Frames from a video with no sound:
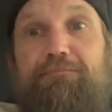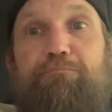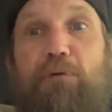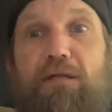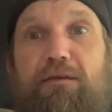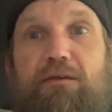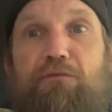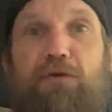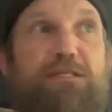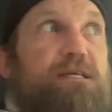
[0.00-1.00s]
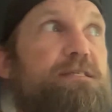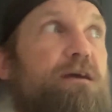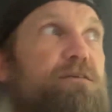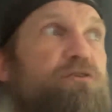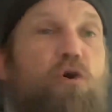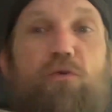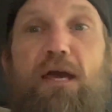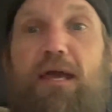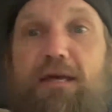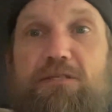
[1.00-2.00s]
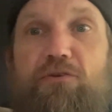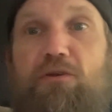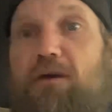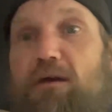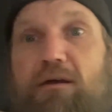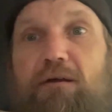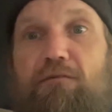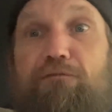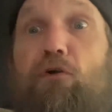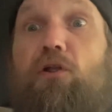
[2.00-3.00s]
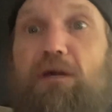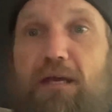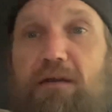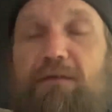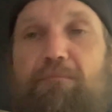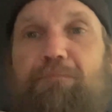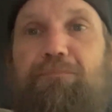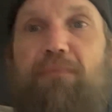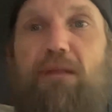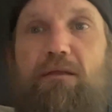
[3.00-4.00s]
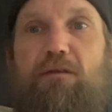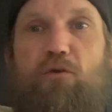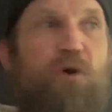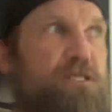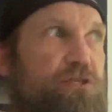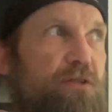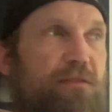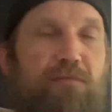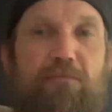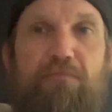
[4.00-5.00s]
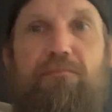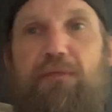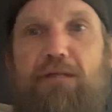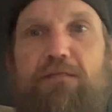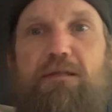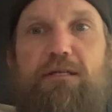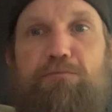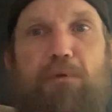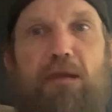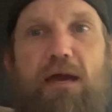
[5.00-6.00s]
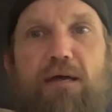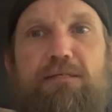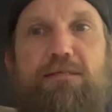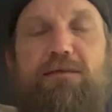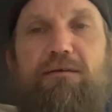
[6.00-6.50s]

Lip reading: But your physics don't answer fully the question that's being asked.